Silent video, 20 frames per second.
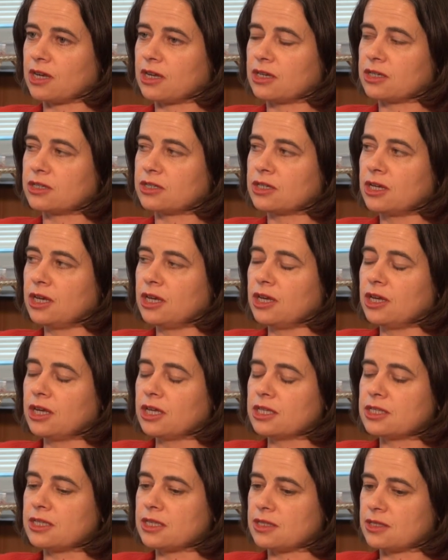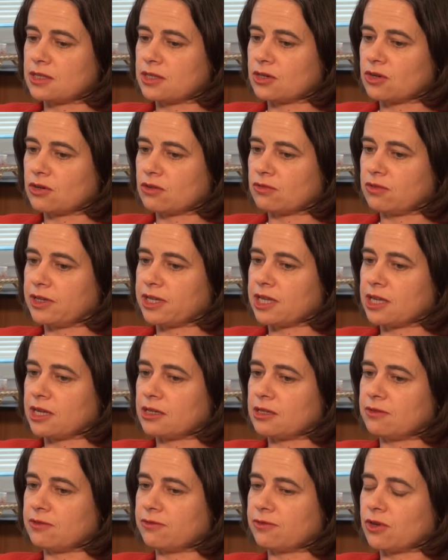And since the
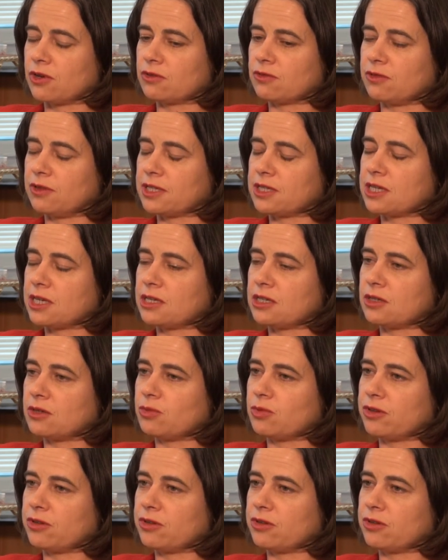conflict ended,